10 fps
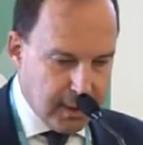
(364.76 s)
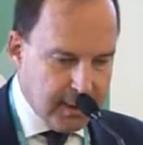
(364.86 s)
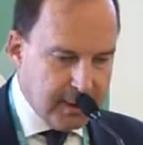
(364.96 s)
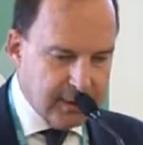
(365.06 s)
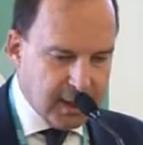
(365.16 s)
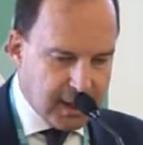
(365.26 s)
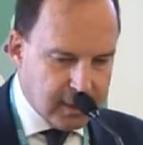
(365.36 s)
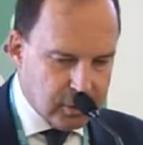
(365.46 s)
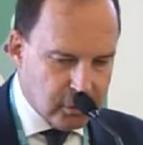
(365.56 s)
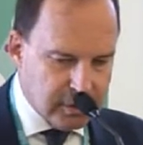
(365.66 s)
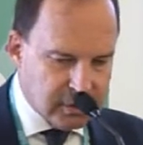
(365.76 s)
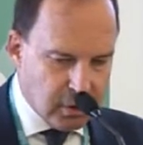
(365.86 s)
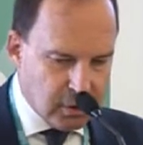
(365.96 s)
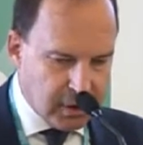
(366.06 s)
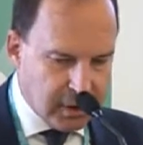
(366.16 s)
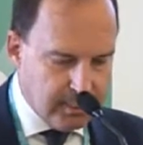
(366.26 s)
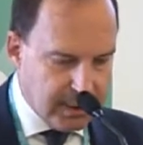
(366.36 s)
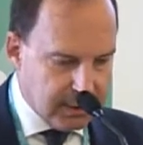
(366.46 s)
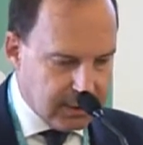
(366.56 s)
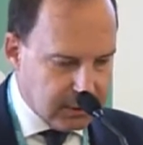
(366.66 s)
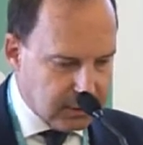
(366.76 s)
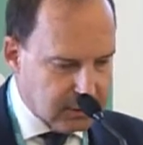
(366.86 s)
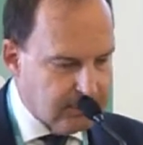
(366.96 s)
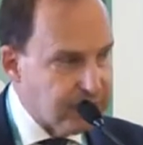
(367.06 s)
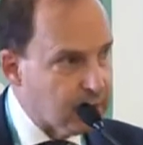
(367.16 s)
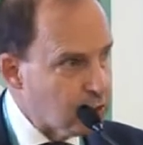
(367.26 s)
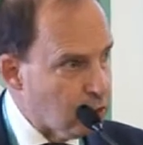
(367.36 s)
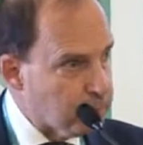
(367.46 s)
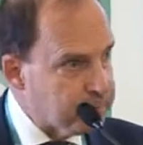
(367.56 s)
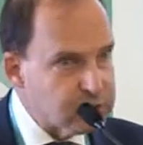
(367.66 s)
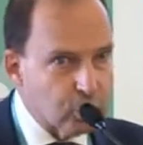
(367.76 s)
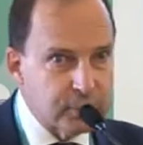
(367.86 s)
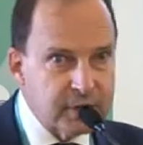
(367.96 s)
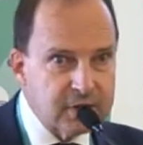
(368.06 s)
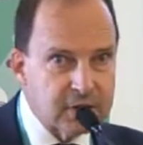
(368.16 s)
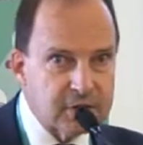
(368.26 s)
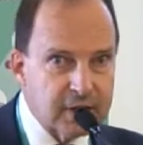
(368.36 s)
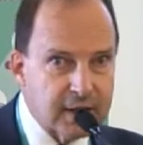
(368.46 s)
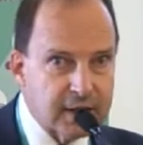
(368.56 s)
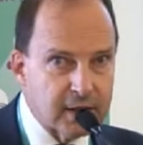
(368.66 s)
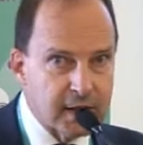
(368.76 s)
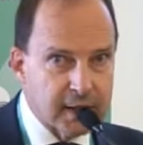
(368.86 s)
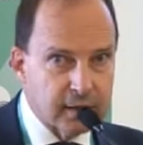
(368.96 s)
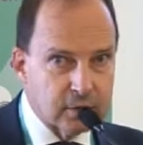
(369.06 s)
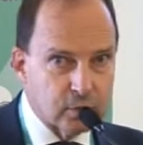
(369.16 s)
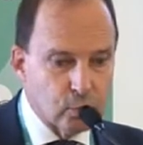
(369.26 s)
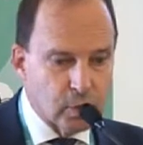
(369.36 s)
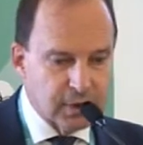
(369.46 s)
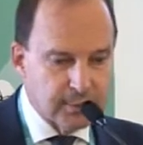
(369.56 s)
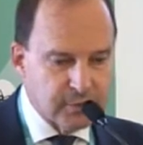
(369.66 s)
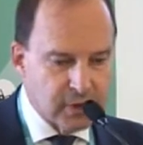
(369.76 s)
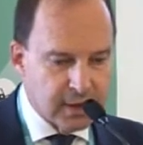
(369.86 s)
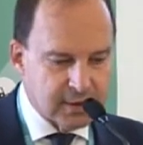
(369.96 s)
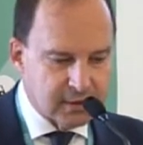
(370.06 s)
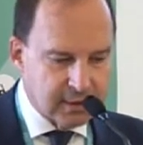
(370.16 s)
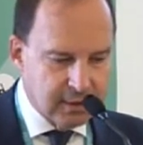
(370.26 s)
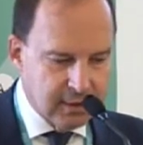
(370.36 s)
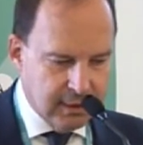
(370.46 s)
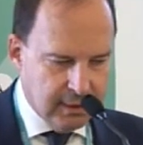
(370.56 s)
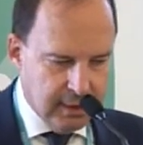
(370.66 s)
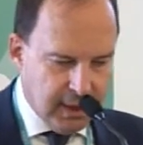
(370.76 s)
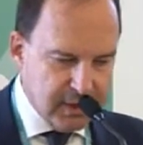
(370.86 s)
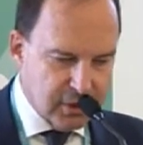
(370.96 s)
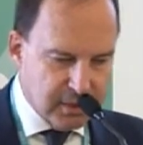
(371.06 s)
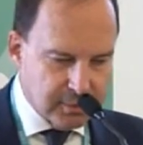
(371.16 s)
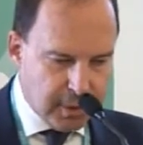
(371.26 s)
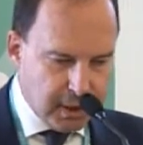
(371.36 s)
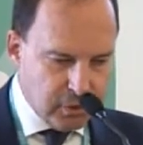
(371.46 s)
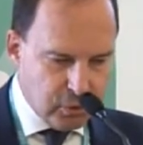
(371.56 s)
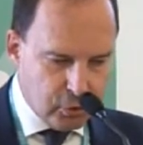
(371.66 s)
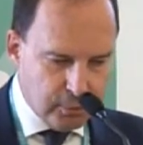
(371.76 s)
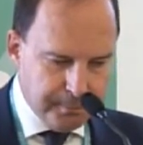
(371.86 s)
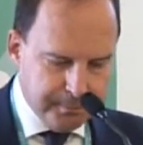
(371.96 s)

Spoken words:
integrity of historical buildings in Rome. So this is really related to what I just mentioned.